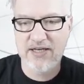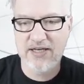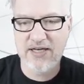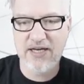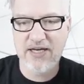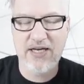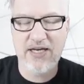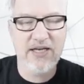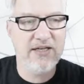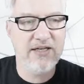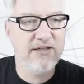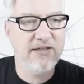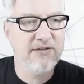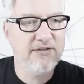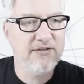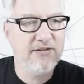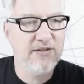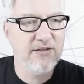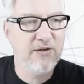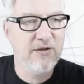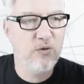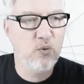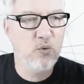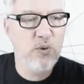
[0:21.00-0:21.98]
And
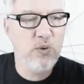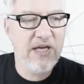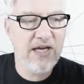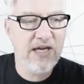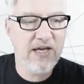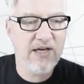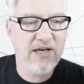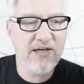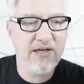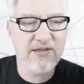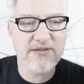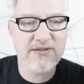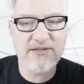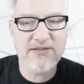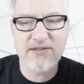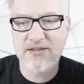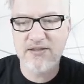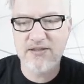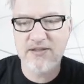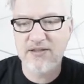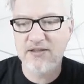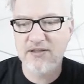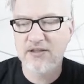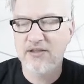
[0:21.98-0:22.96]
we had
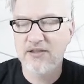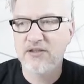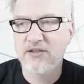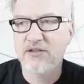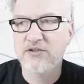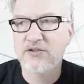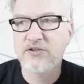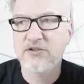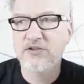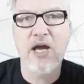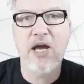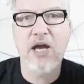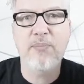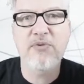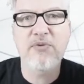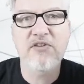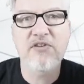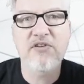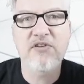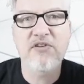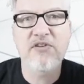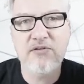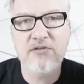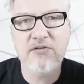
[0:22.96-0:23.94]
two
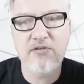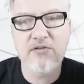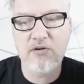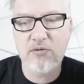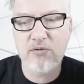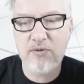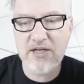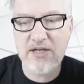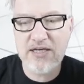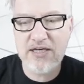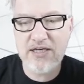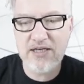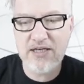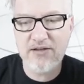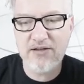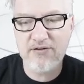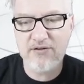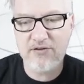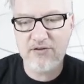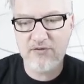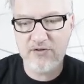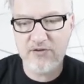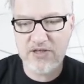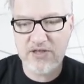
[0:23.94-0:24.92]
episodes already in
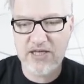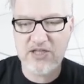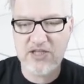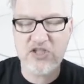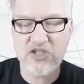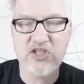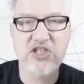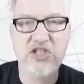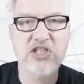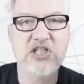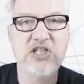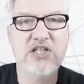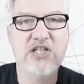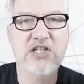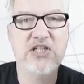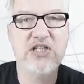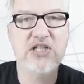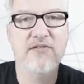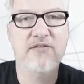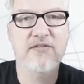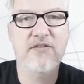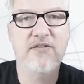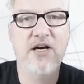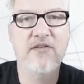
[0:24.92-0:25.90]
Certification
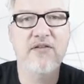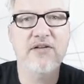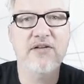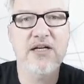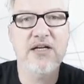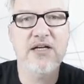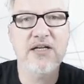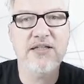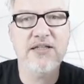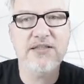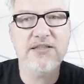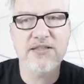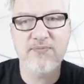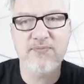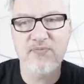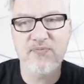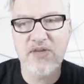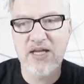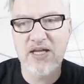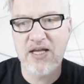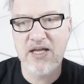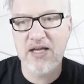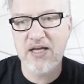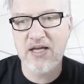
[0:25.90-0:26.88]
Survival Guide.
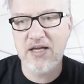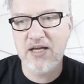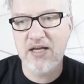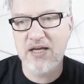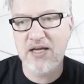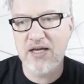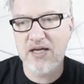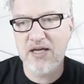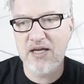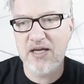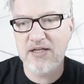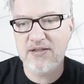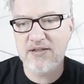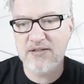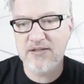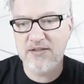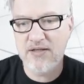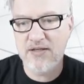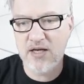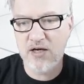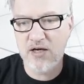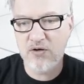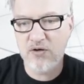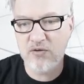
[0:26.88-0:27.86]
And
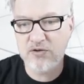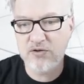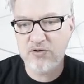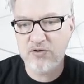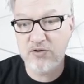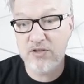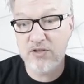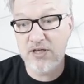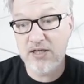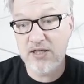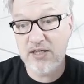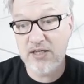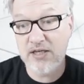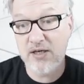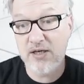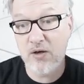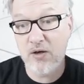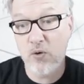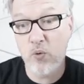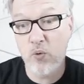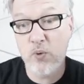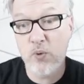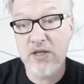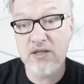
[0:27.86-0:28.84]
now today
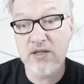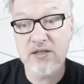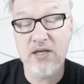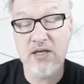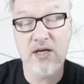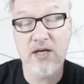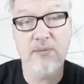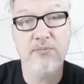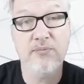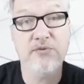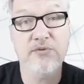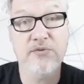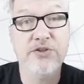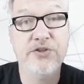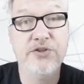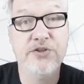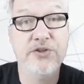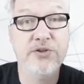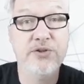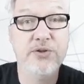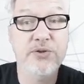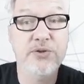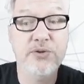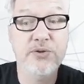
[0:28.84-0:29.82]
we'll come
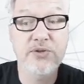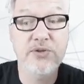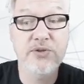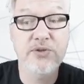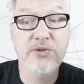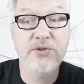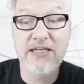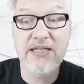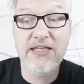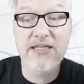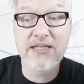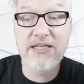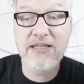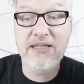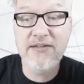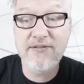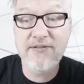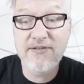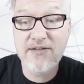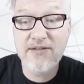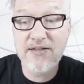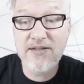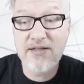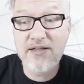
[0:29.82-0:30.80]
to
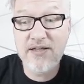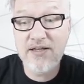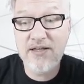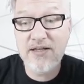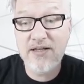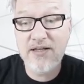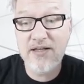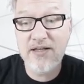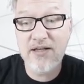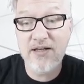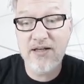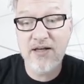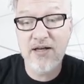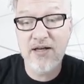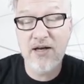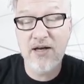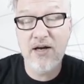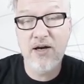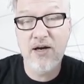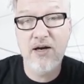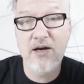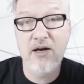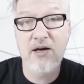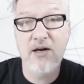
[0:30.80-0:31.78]
easily
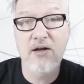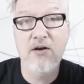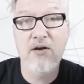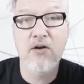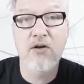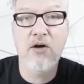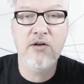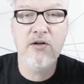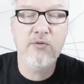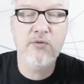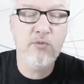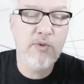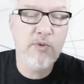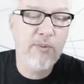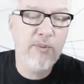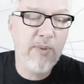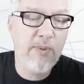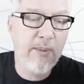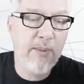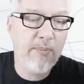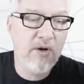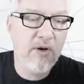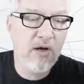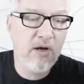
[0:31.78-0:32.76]
learn and
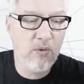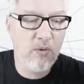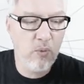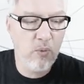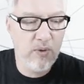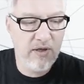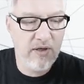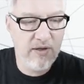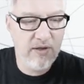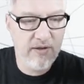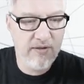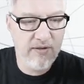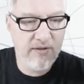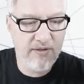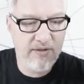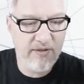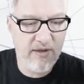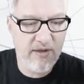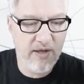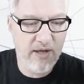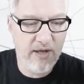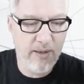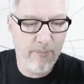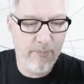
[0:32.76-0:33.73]
remember with
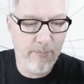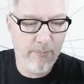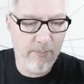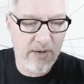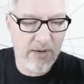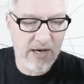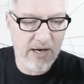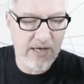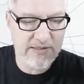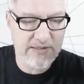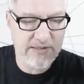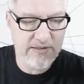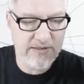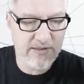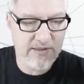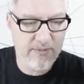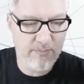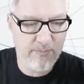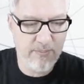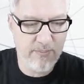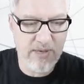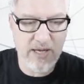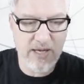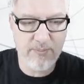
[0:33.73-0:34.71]
mind
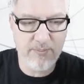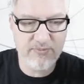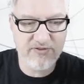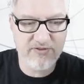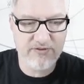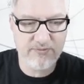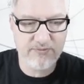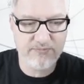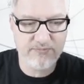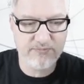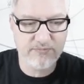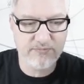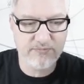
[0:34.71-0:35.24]
maps.